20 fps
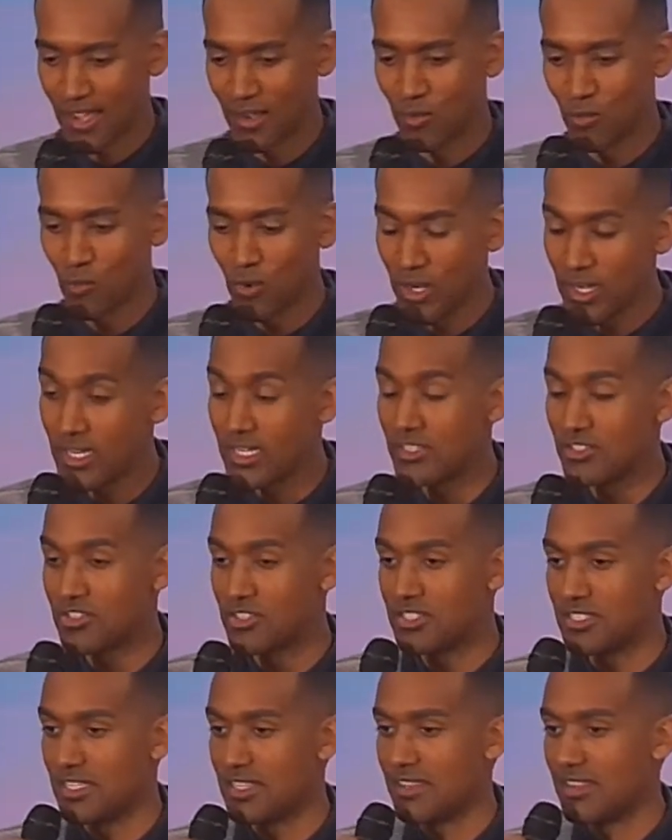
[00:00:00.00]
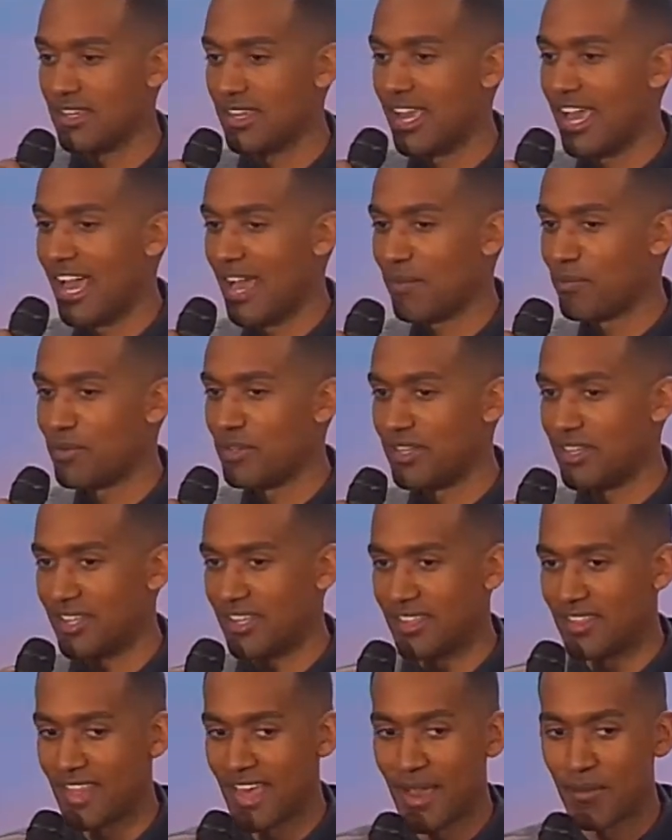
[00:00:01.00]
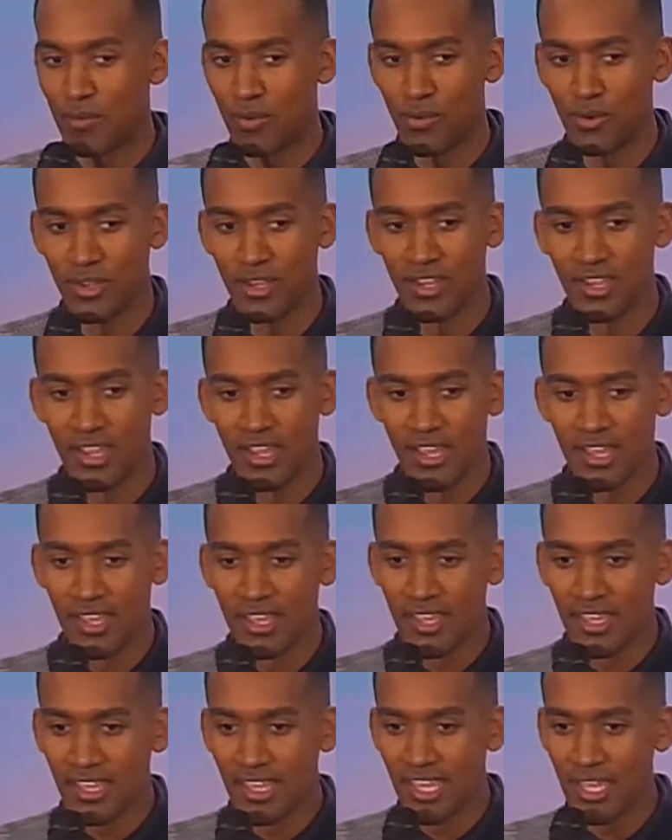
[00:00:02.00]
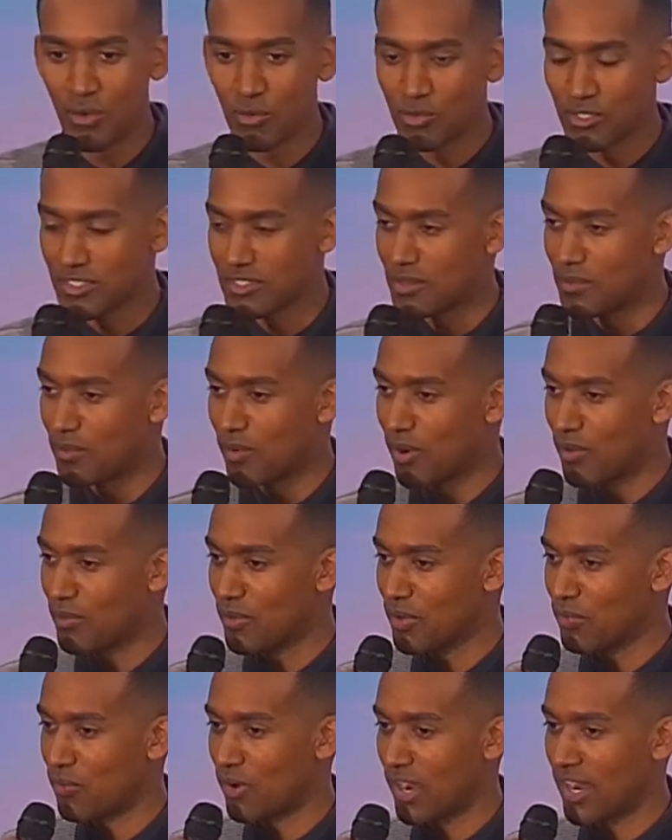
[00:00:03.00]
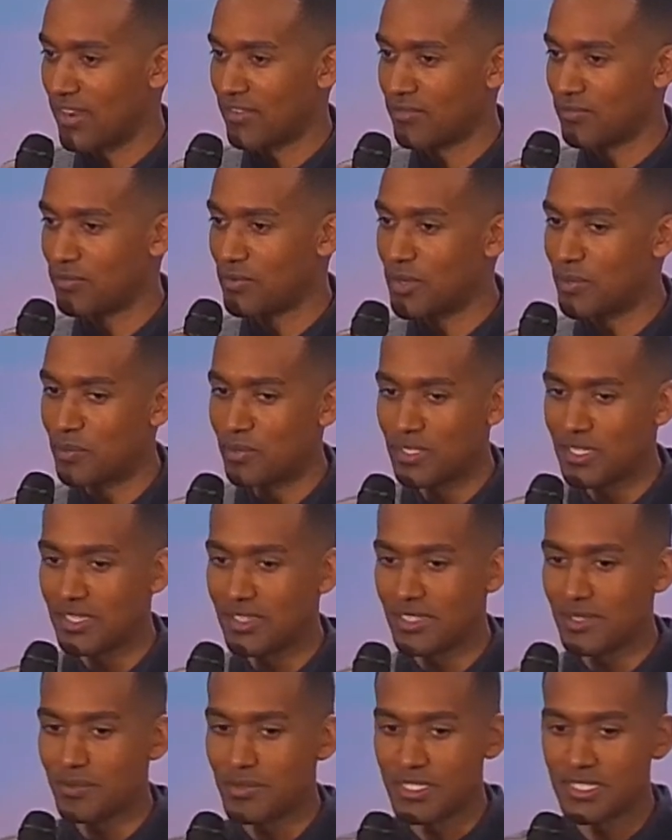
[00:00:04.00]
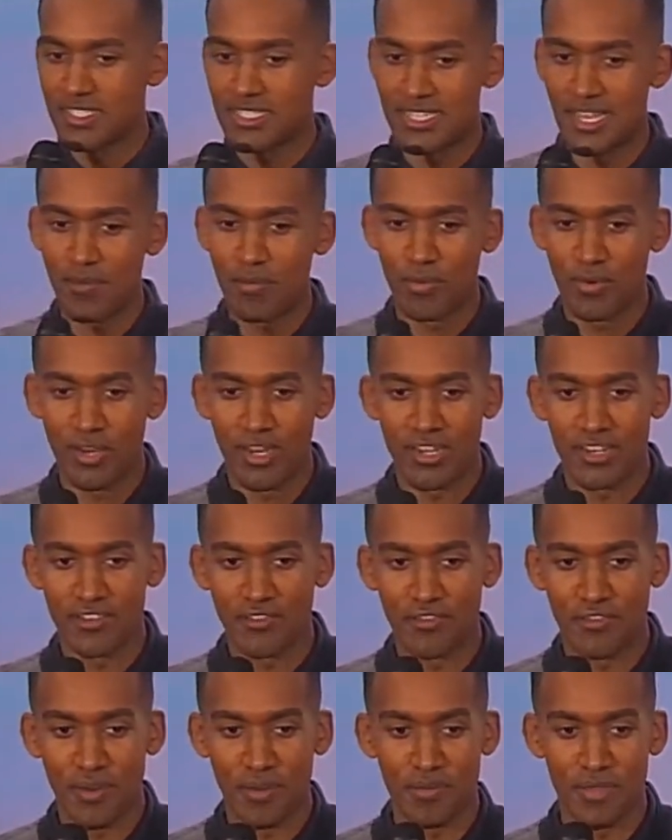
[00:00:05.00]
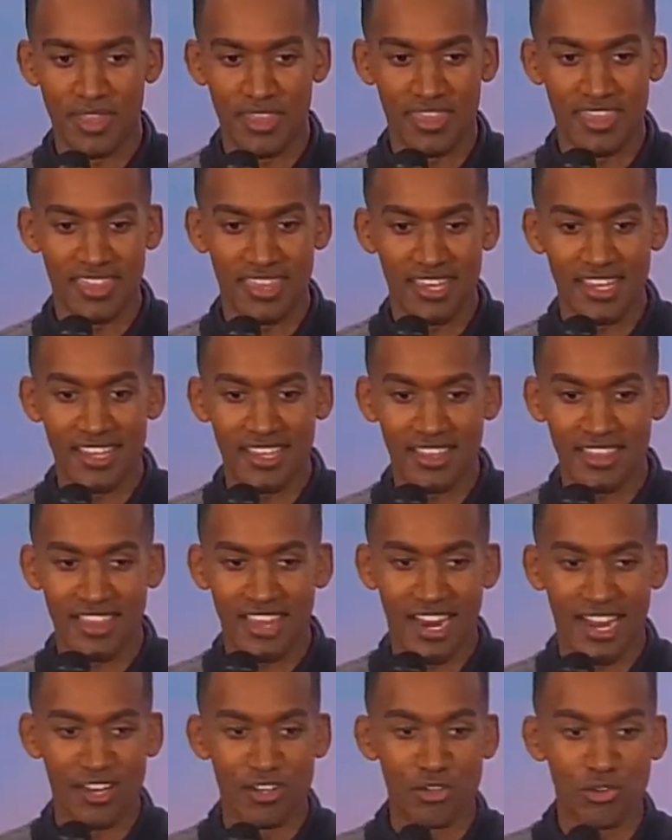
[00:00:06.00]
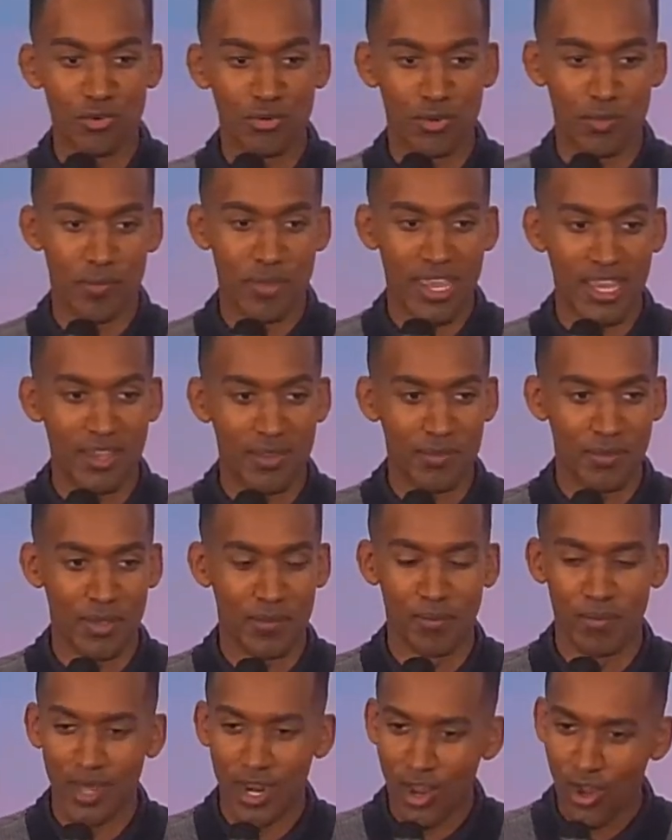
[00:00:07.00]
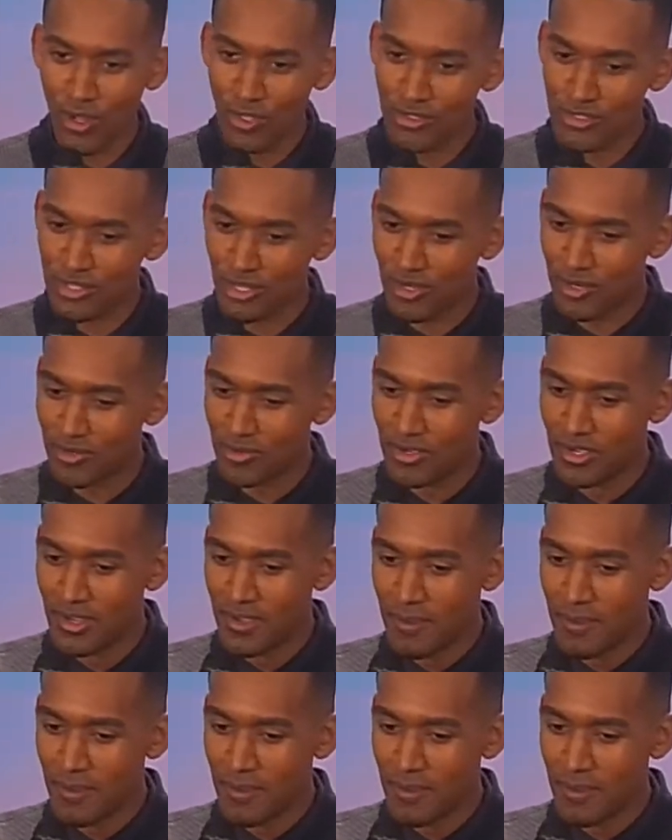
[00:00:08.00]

one interesting thing happened in that point. It was the moment where I'd completely been separated from the thing that I knew would make me. But also,